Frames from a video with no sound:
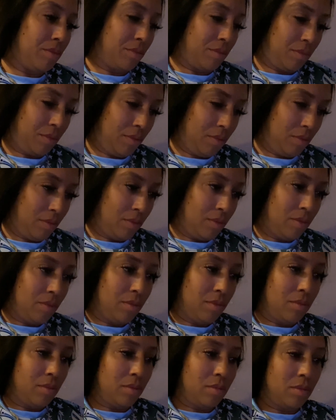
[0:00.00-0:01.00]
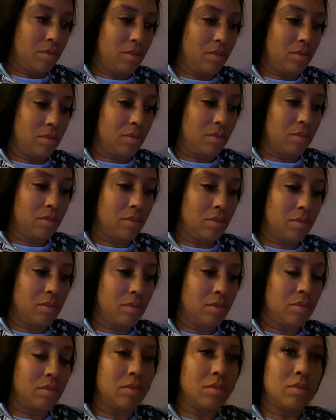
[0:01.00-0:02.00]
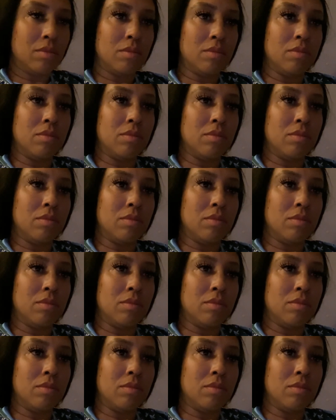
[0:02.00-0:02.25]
Nothing is said.